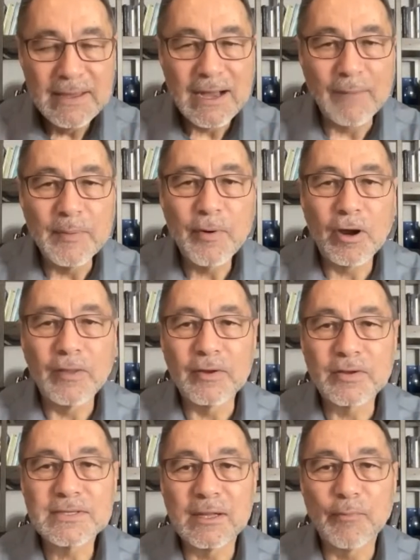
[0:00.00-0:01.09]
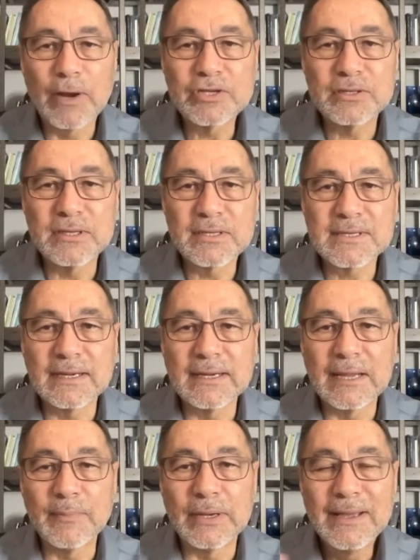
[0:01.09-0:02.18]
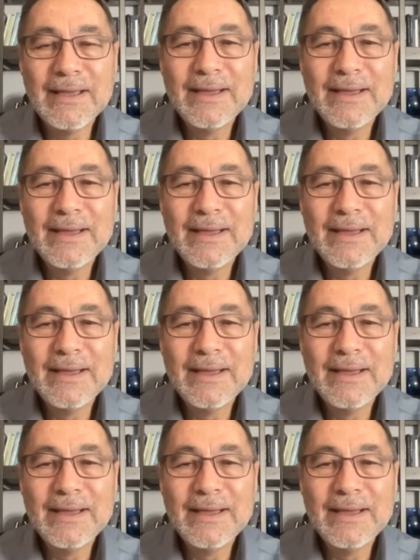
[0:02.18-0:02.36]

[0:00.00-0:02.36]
I'll be part of their celebration this Sunday. But